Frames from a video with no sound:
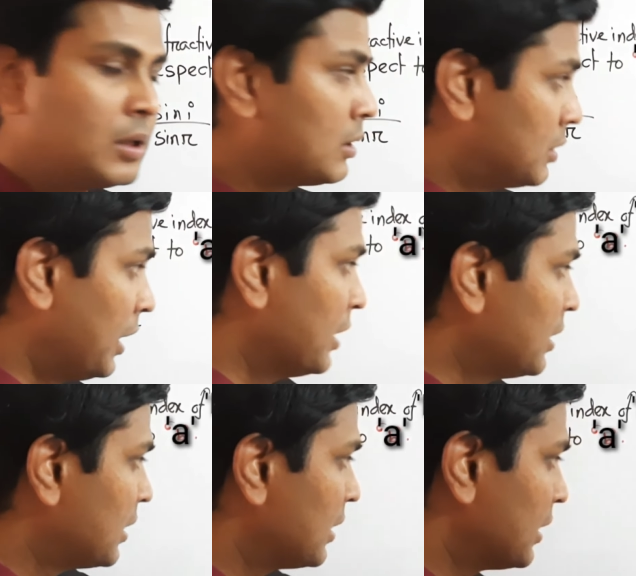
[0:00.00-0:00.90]

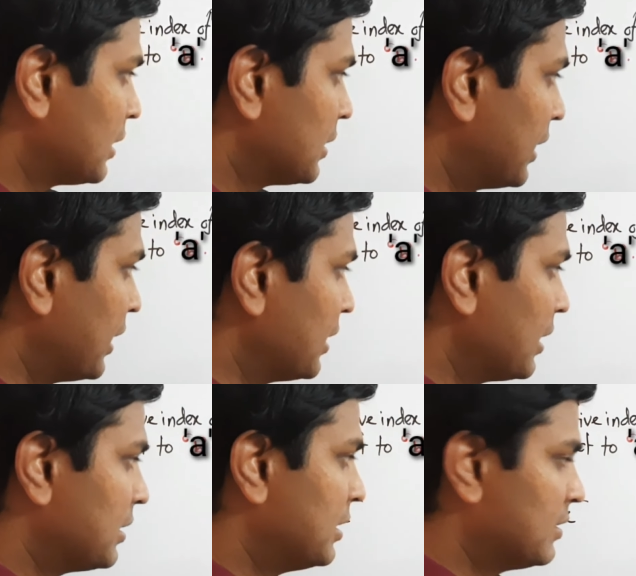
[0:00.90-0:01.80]
then
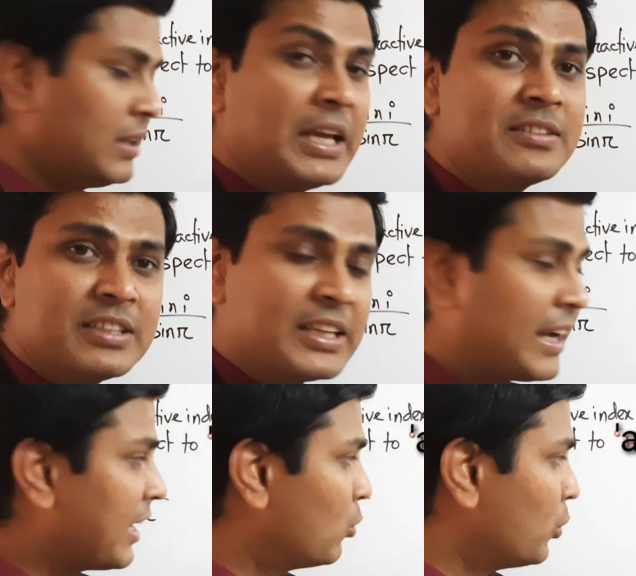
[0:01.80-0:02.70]
this incident
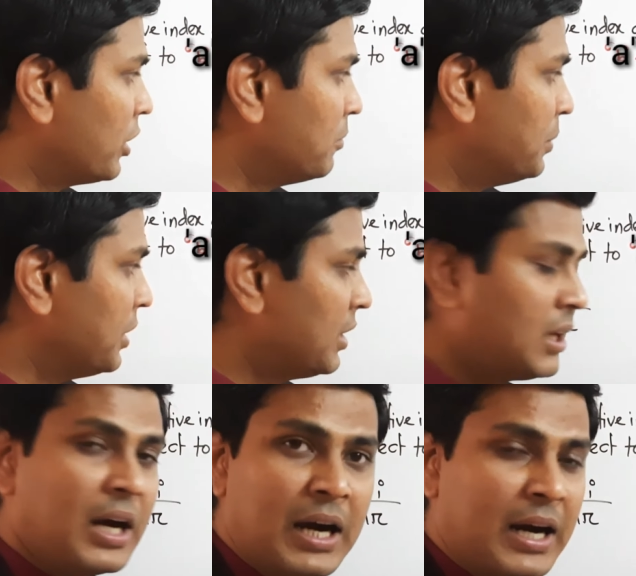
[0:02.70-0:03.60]
angle will be
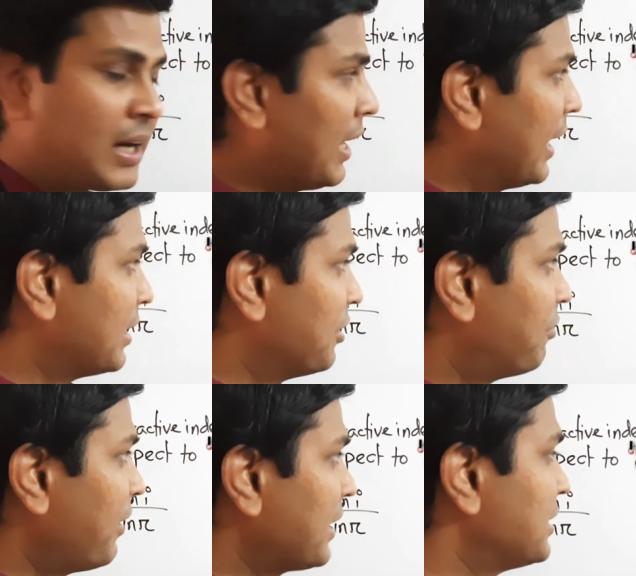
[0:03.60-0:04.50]
R and
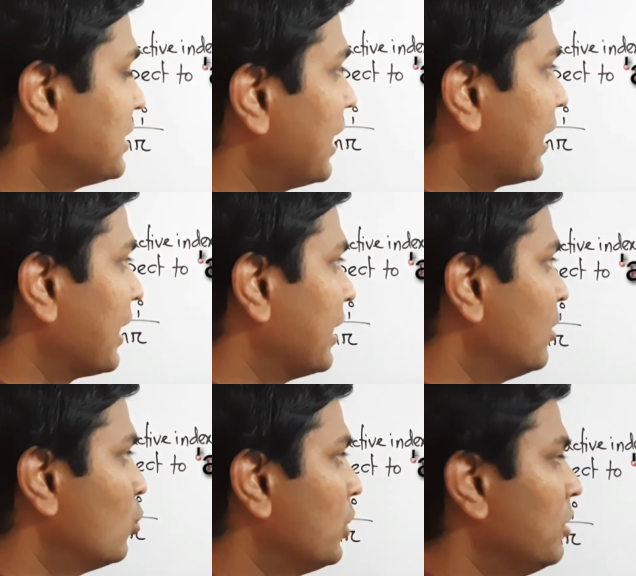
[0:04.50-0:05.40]
refracted angle
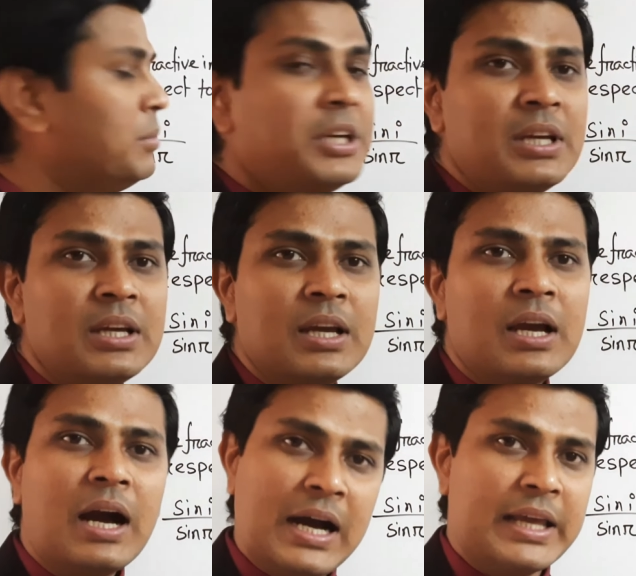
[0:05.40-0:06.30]
will be
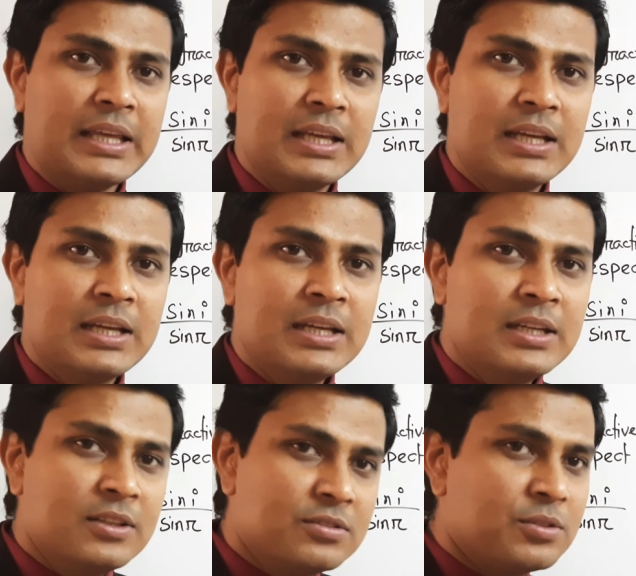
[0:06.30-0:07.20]
I.
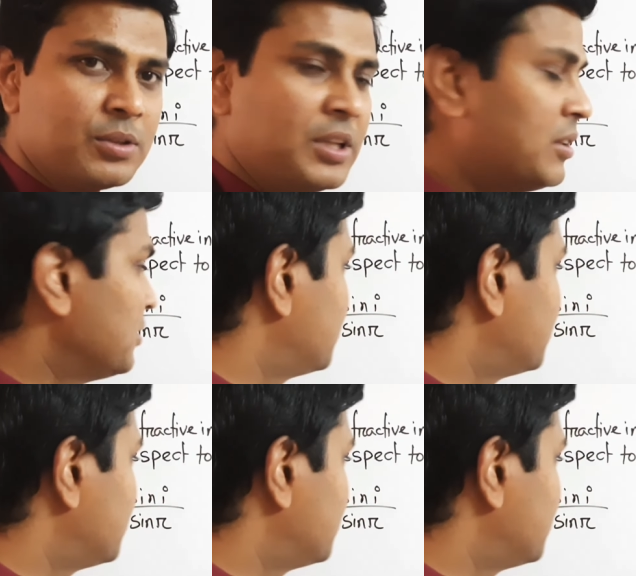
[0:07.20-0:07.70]
So in this